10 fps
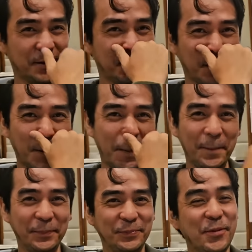gonna say the
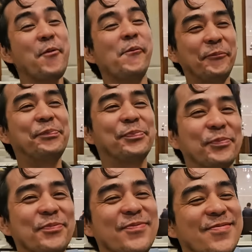isaw. Yeah.
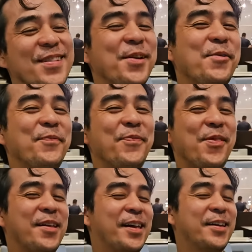
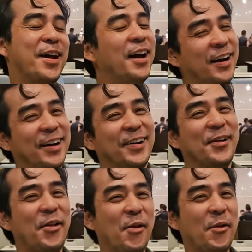It
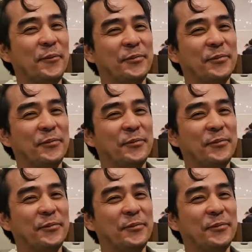wasn't.